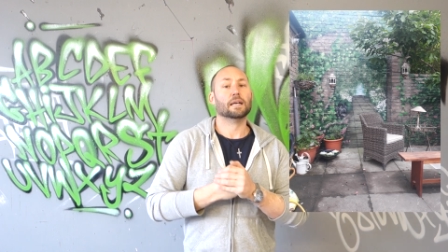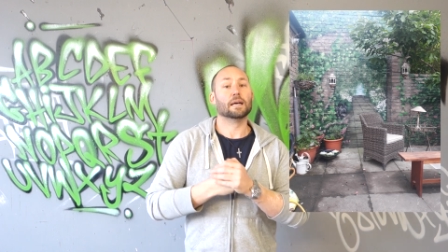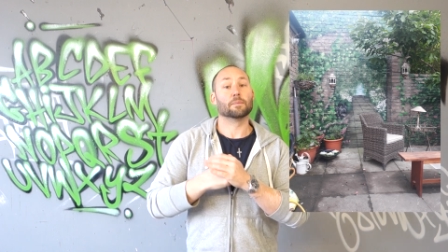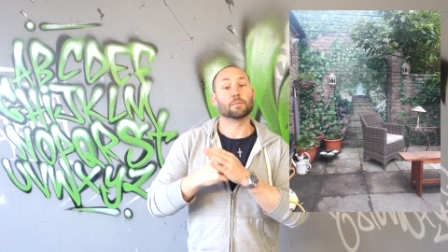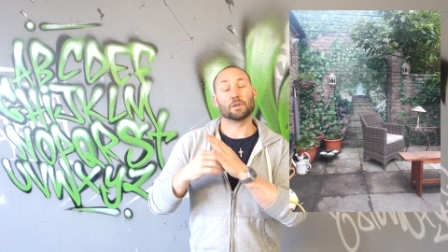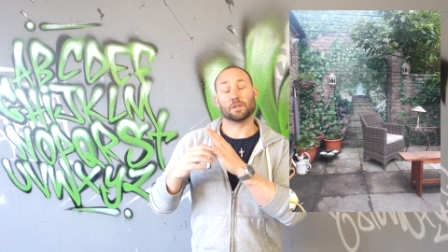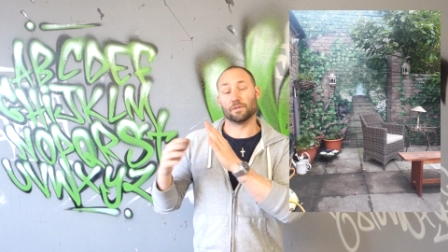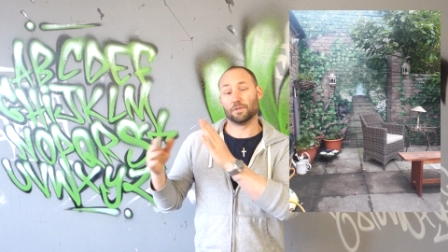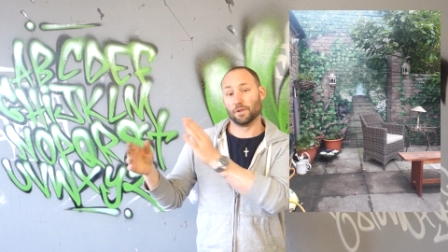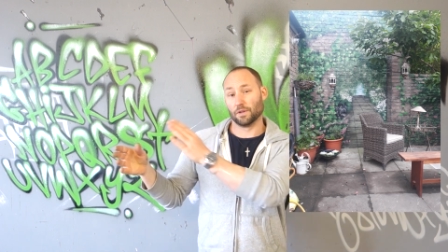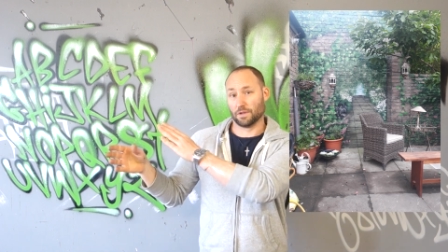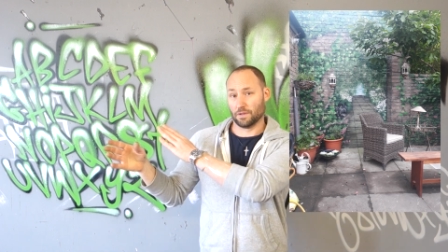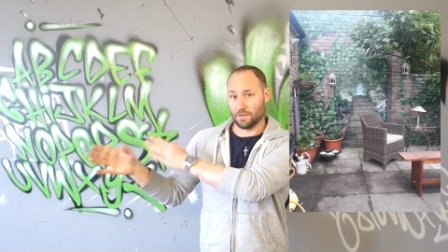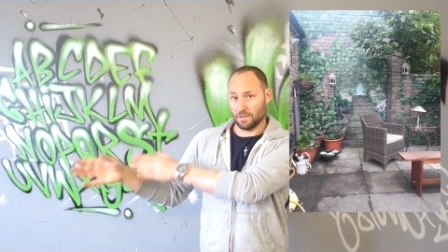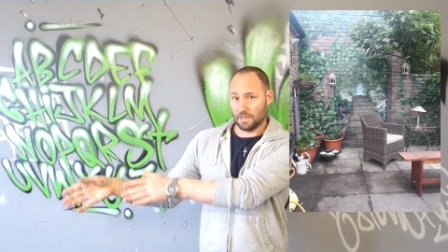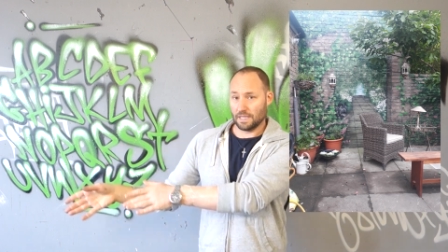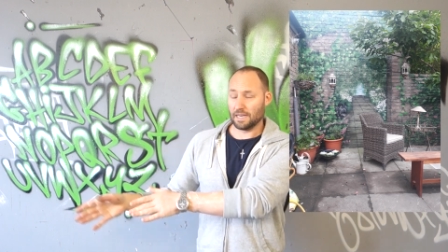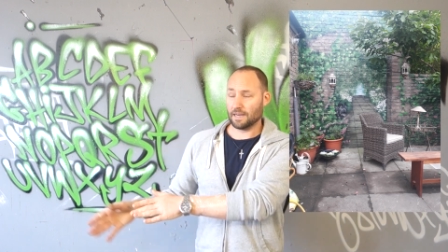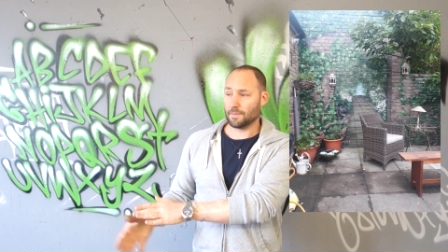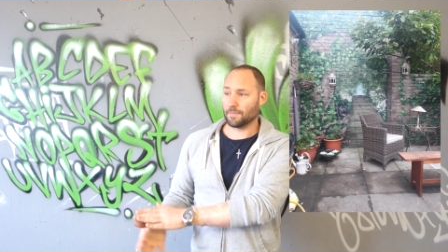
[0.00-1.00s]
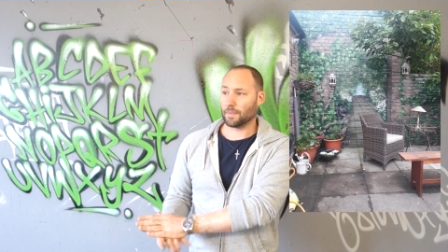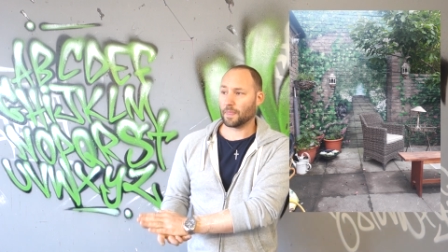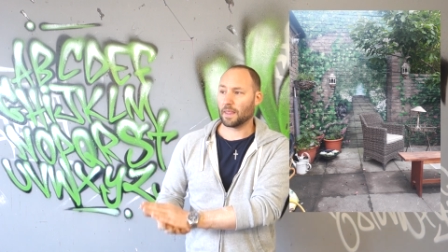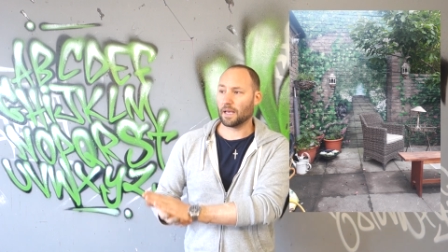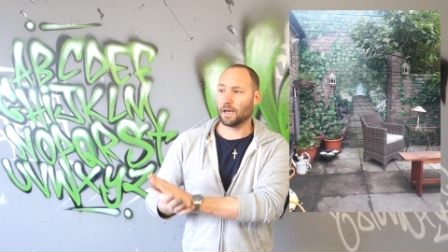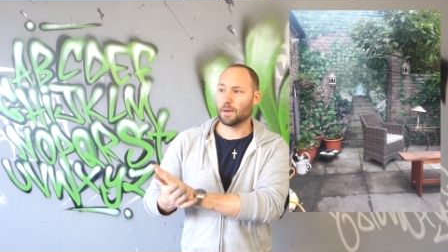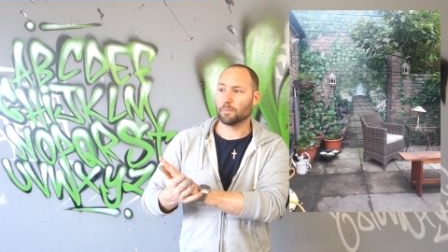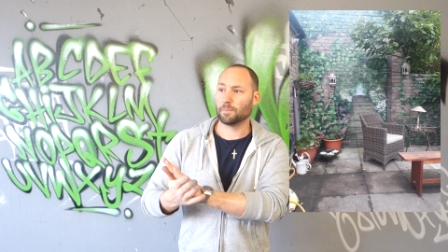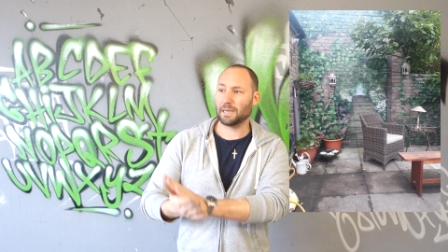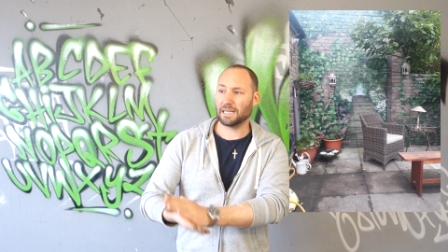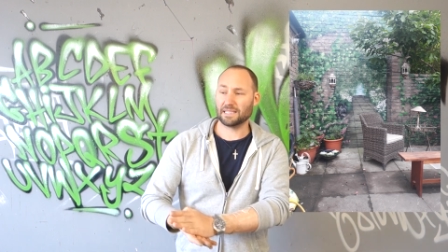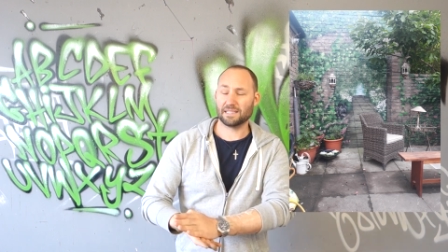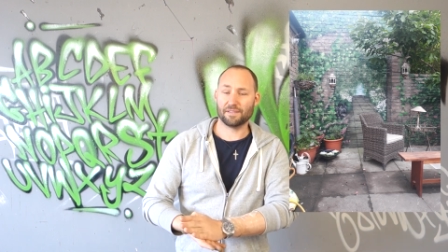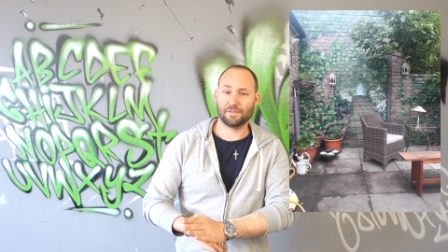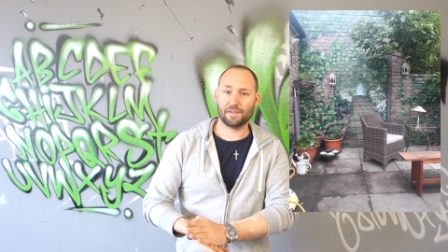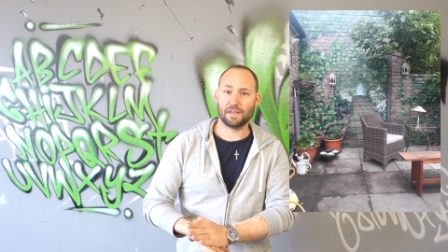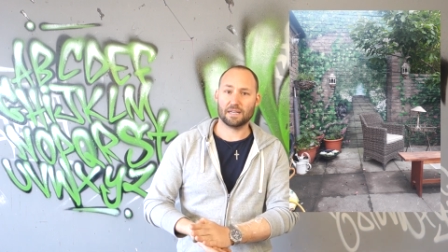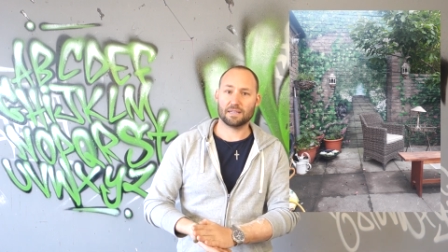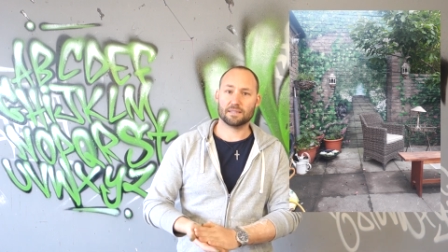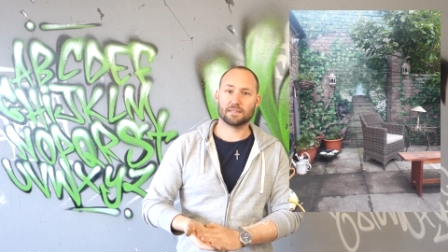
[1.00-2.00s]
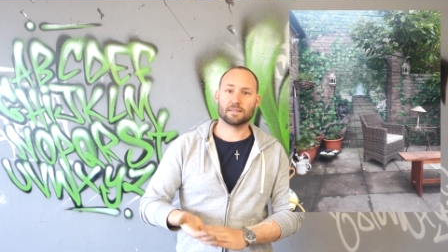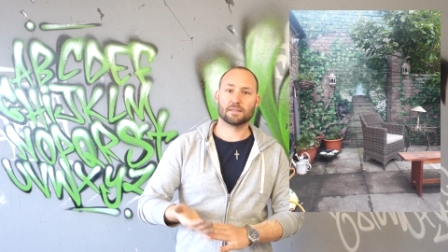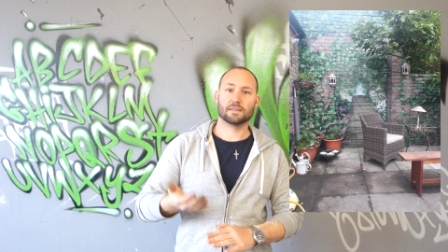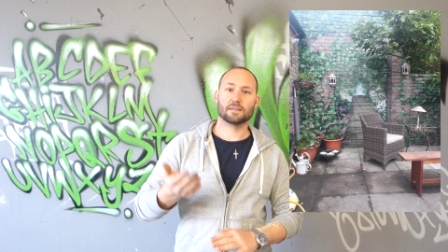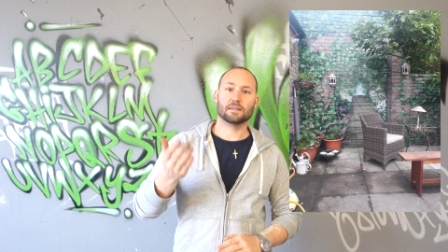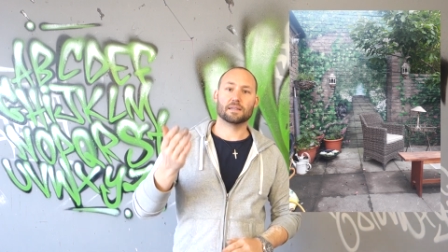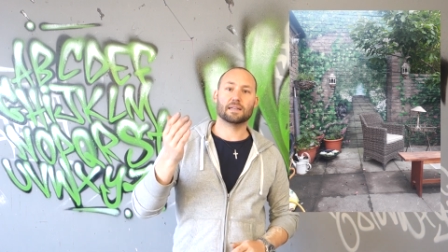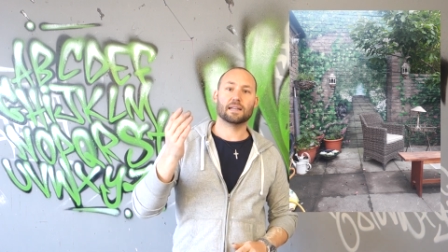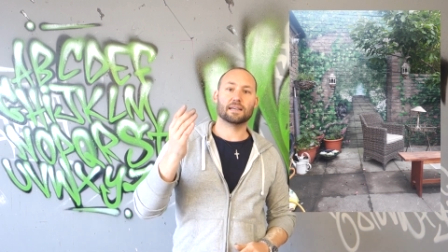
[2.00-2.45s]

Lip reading: I'm going to focus on that. Paint effects,